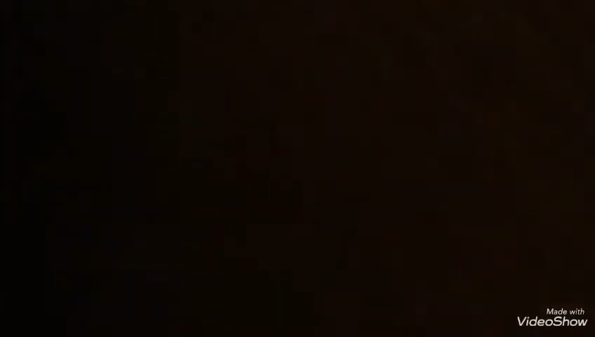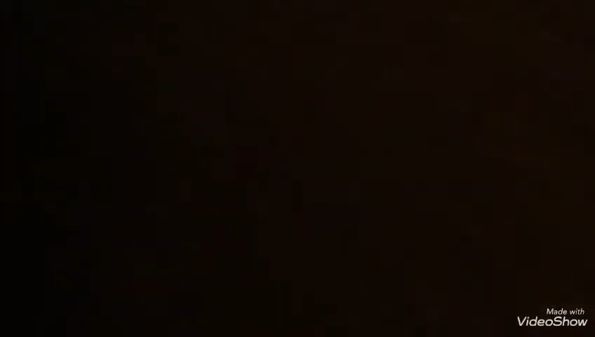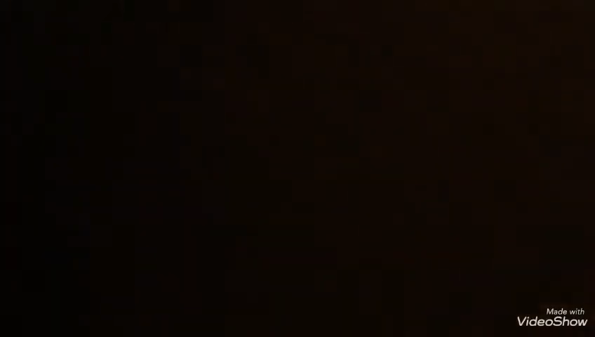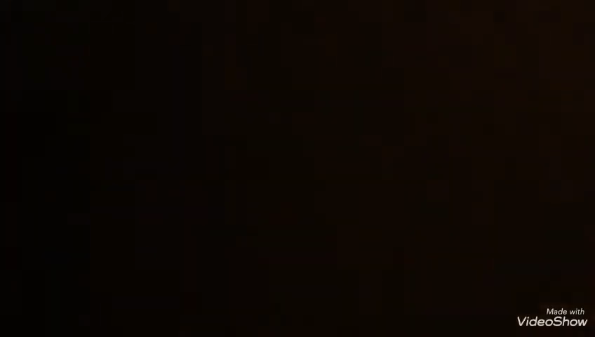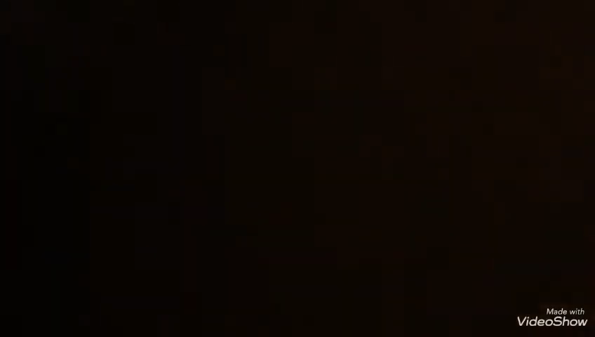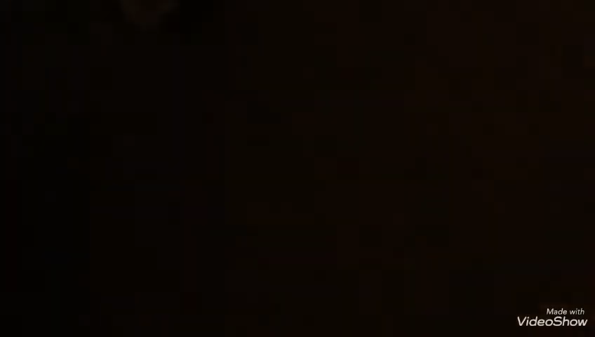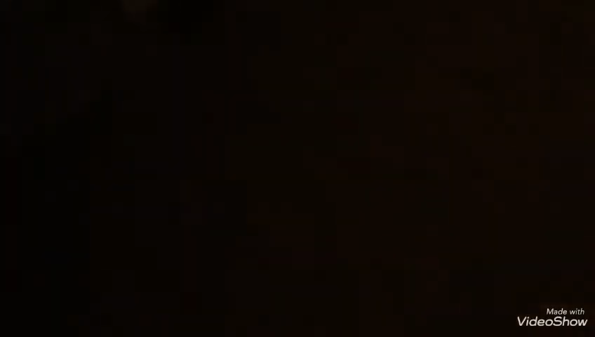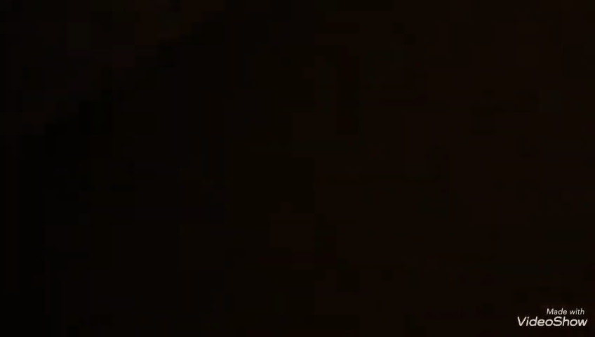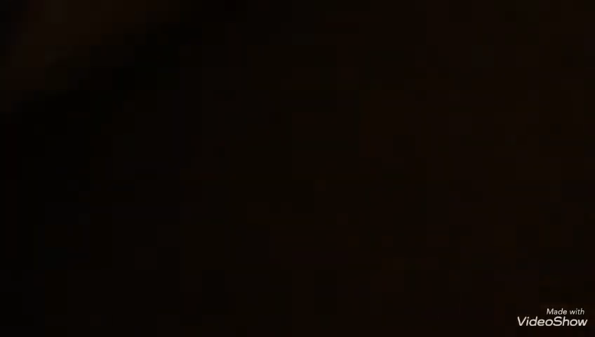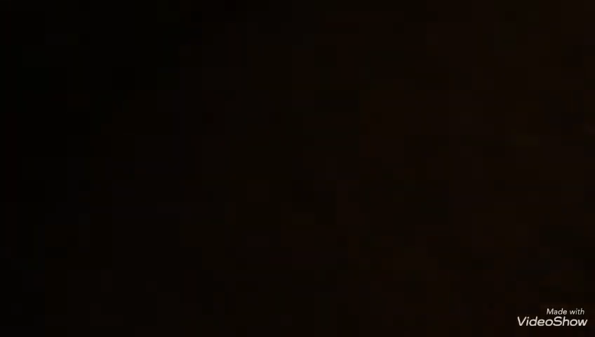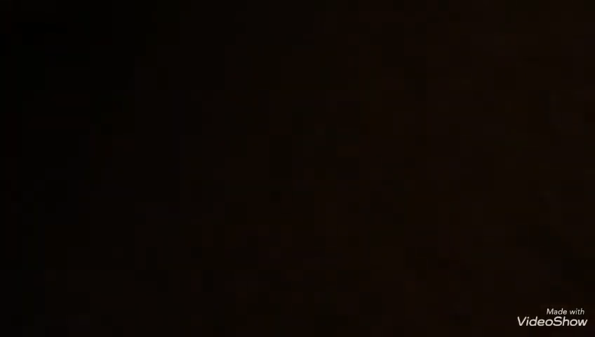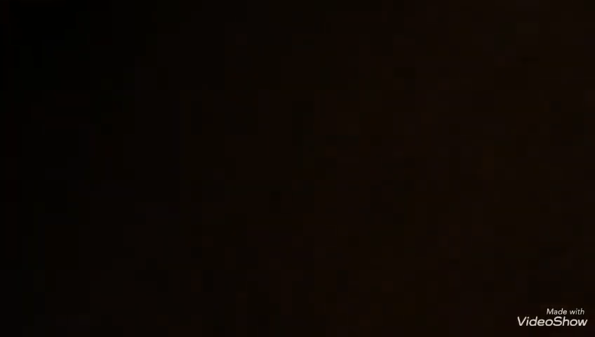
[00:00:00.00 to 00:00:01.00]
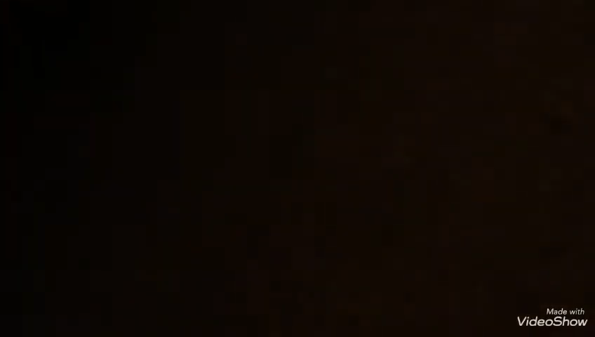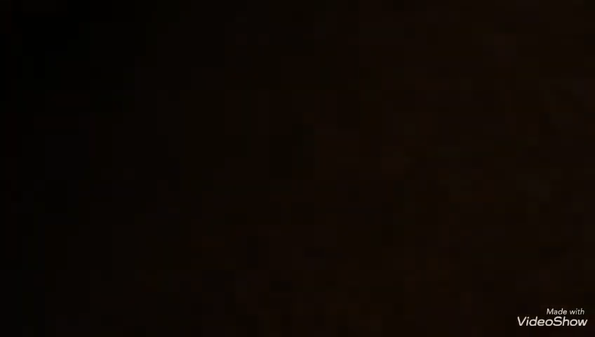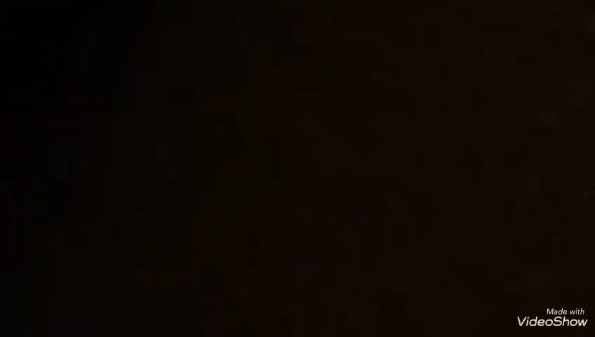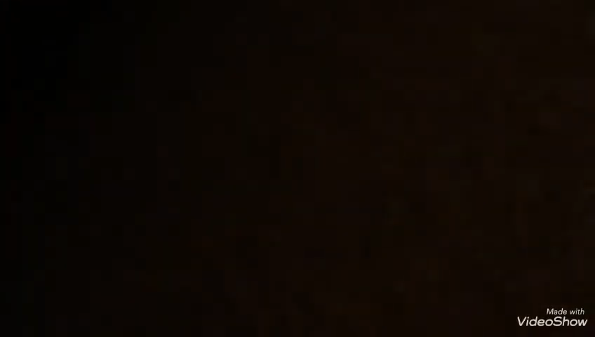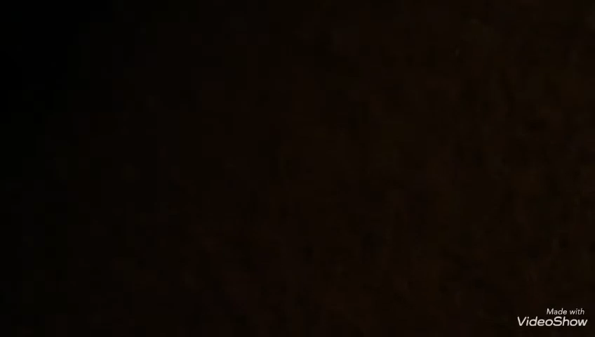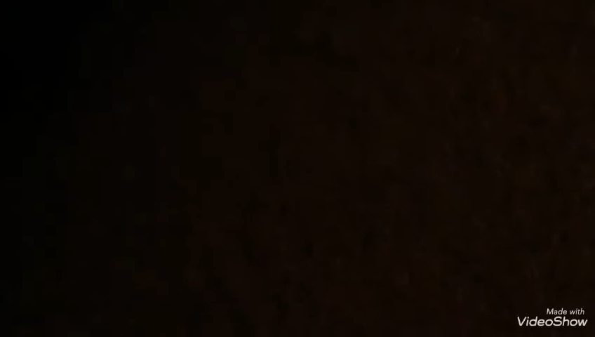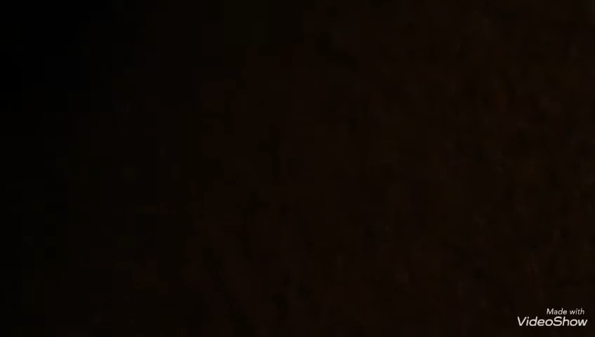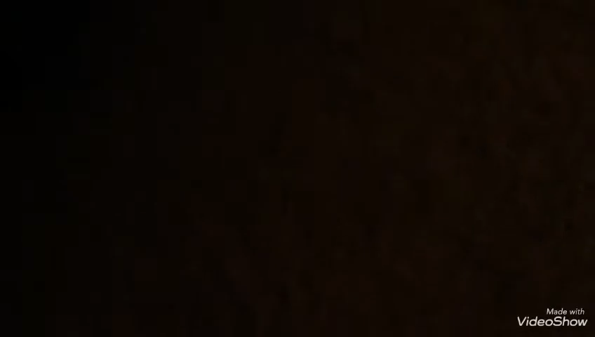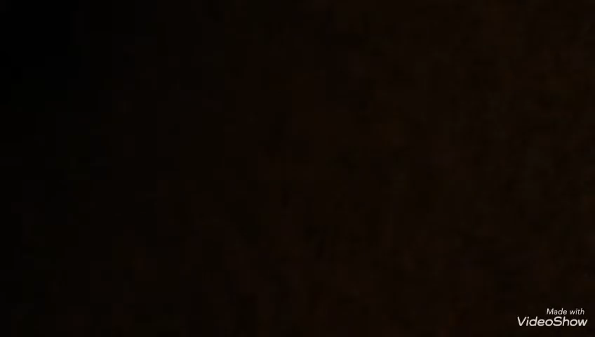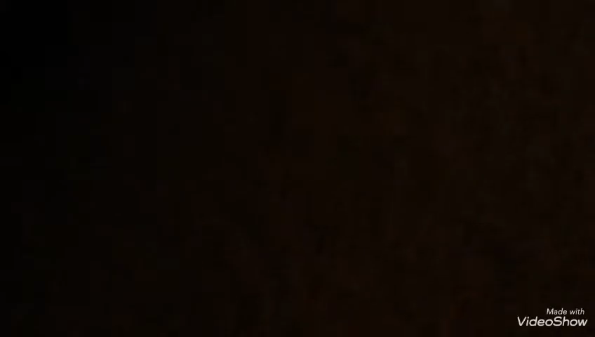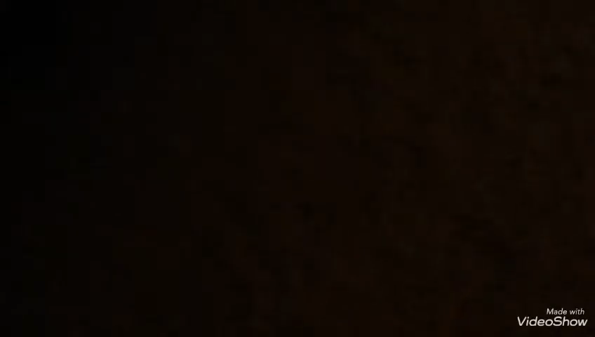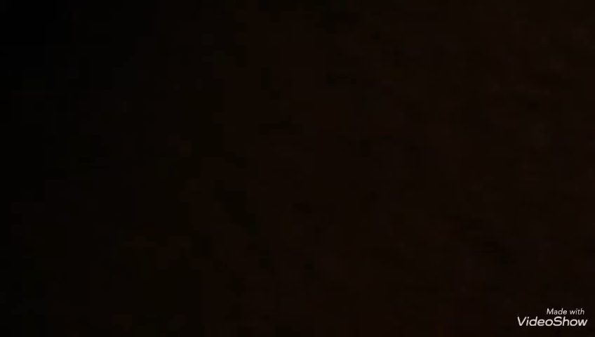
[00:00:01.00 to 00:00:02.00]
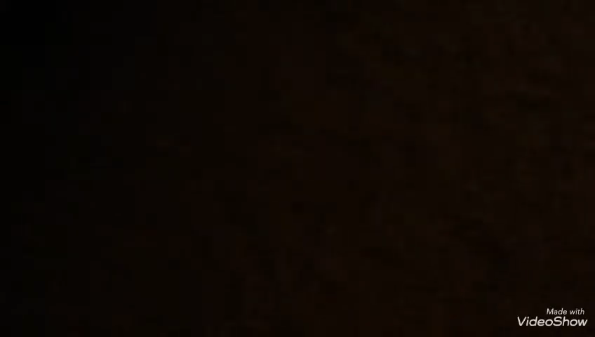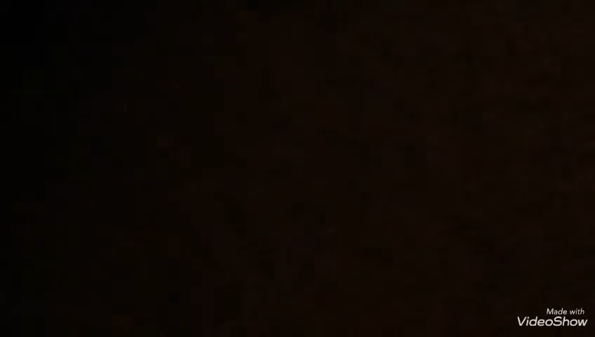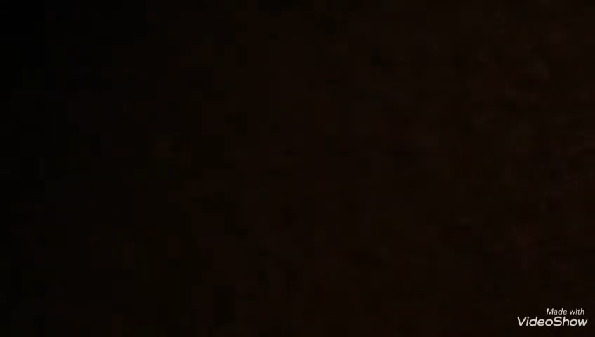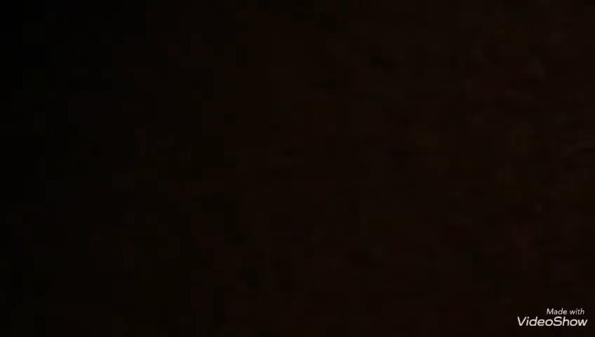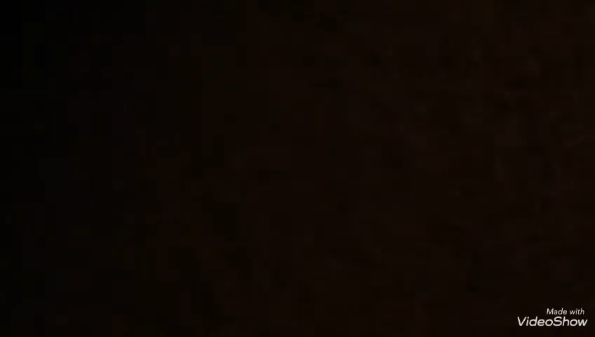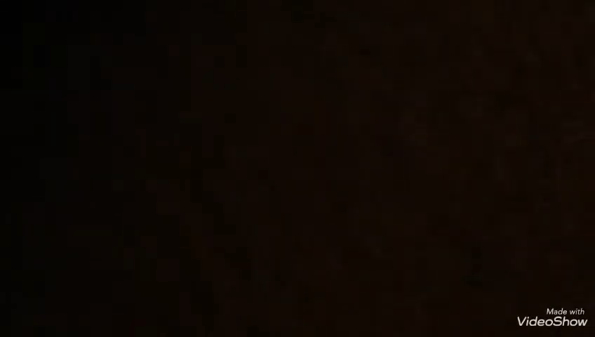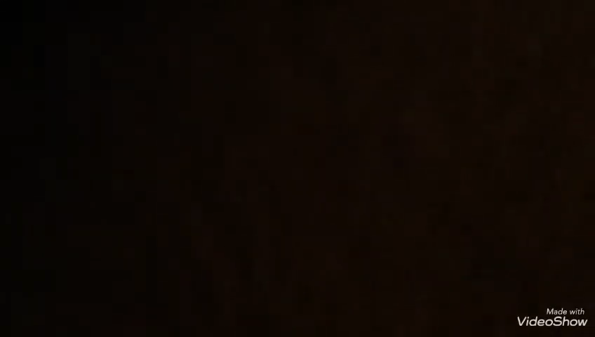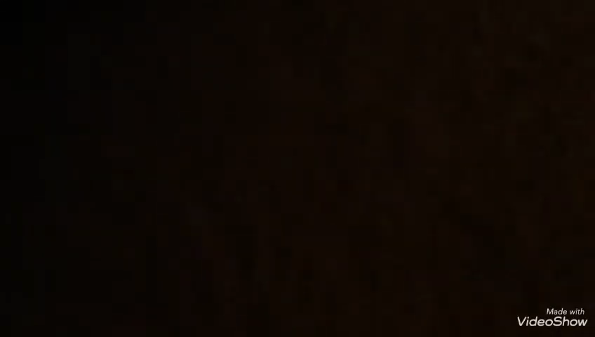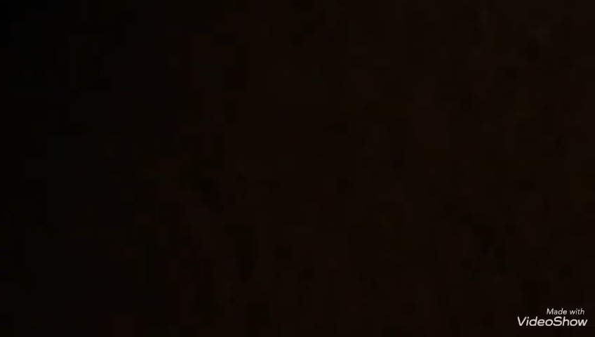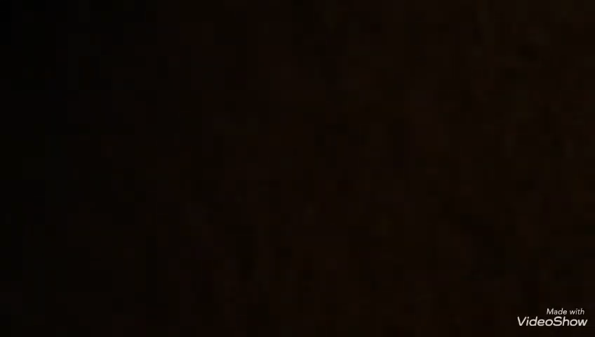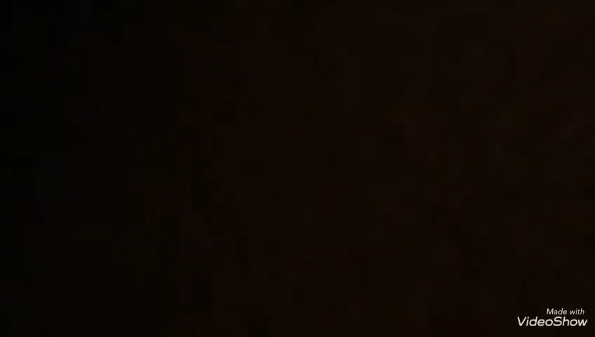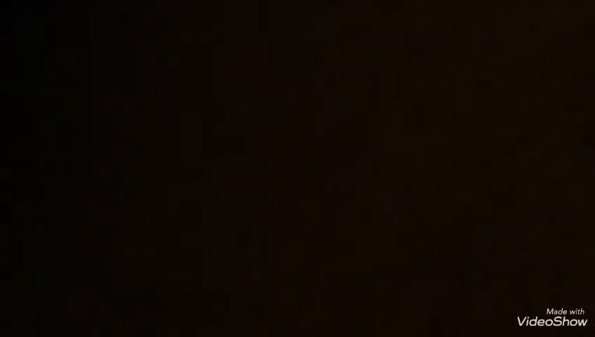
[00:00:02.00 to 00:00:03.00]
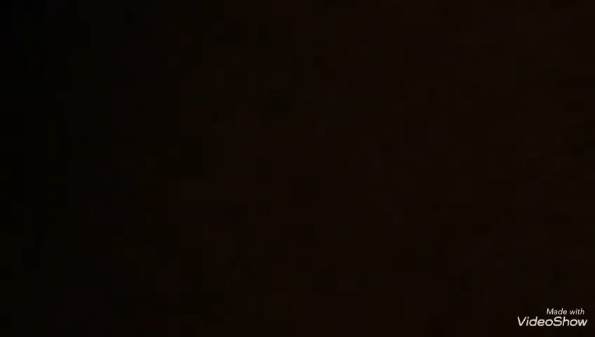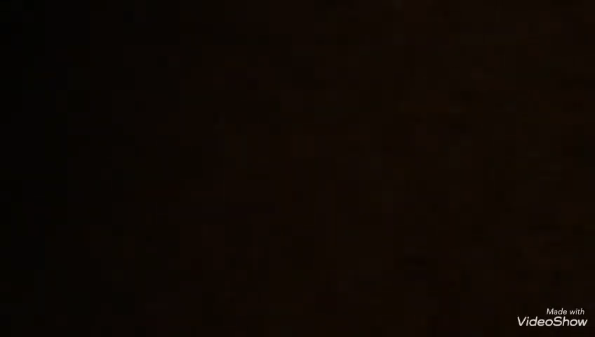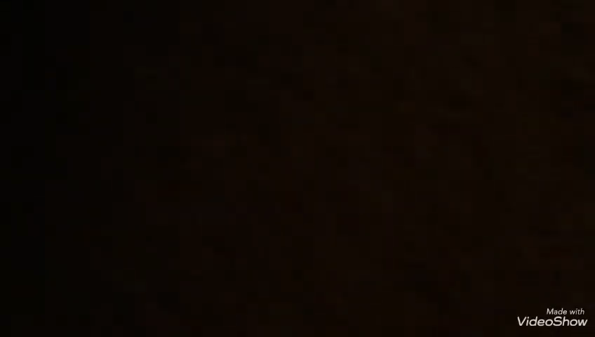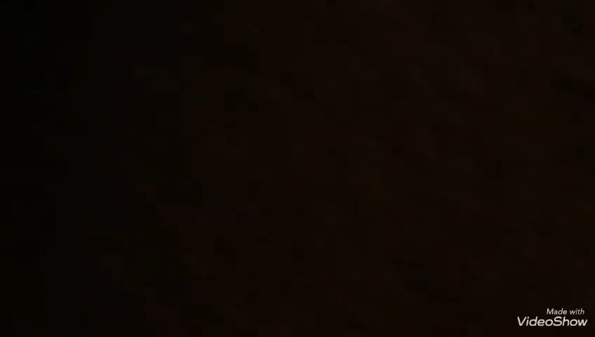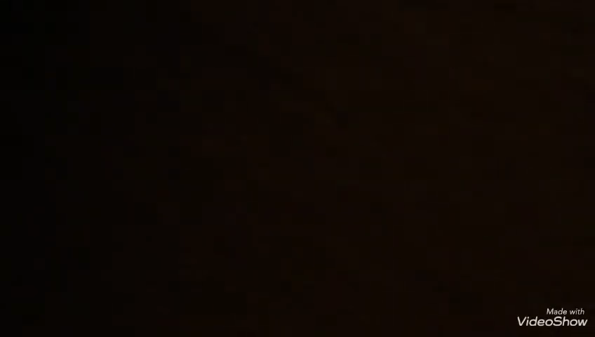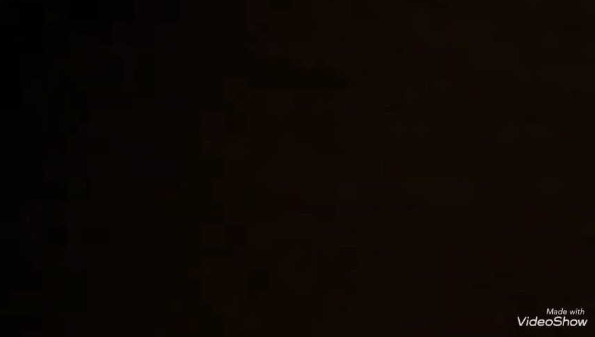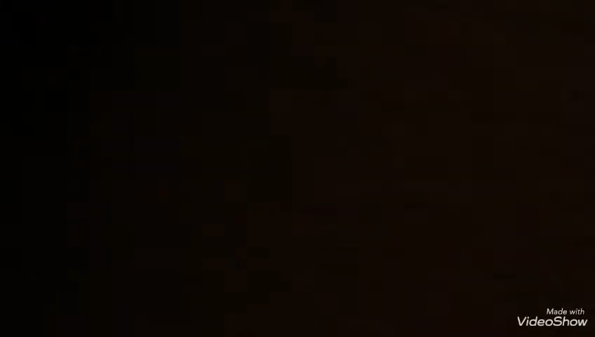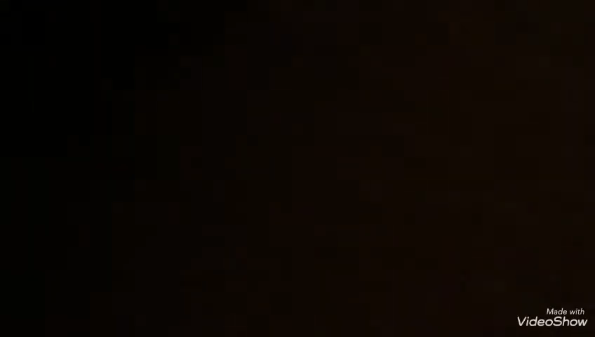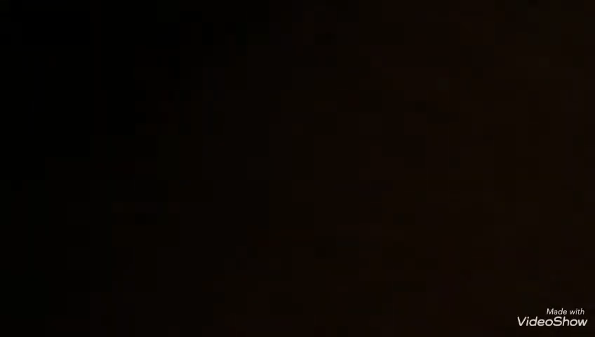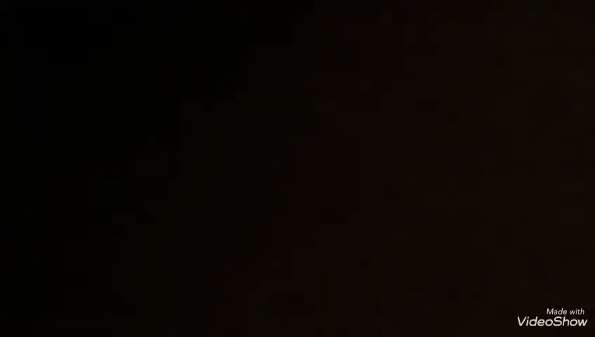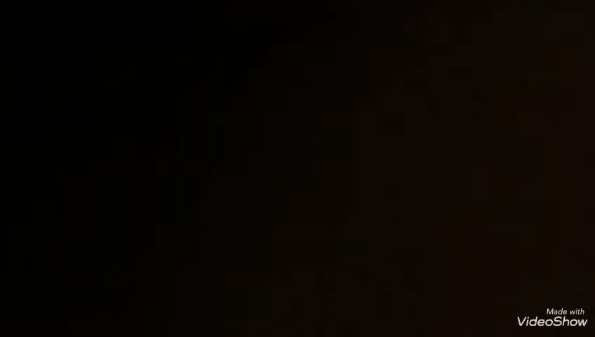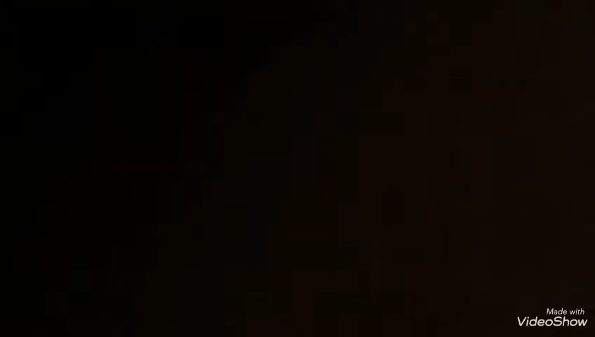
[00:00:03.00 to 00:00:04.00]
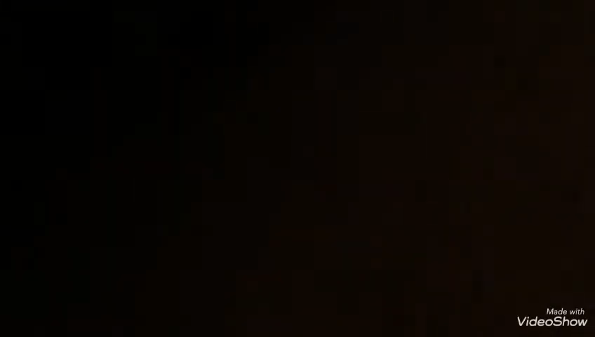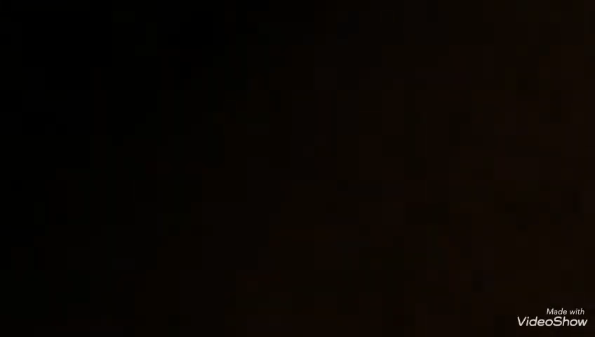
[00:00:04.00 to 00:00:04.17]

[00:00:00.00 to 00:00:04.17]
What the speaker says: No face is visible, so there are no lips to read.